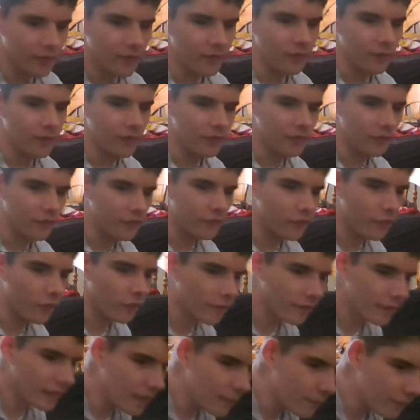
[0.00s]
This is
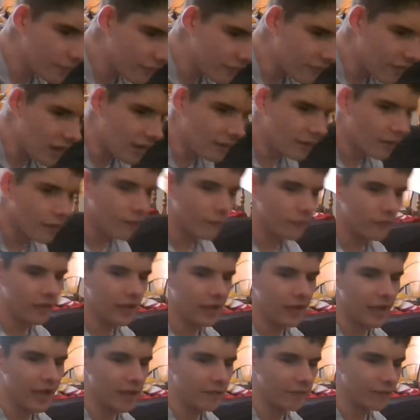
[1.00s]
Jordan Livesey signing off,
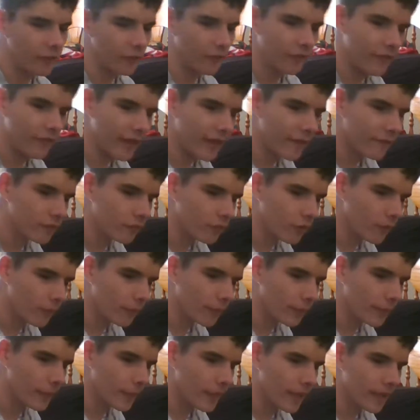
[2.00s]
saying have a good day,
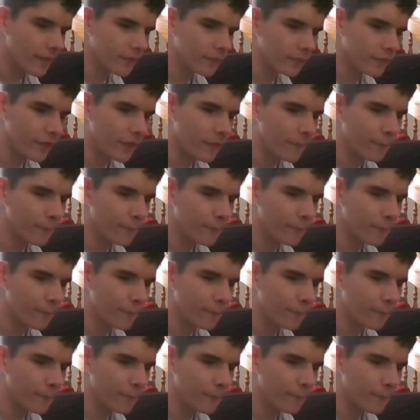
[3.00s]
everyone. And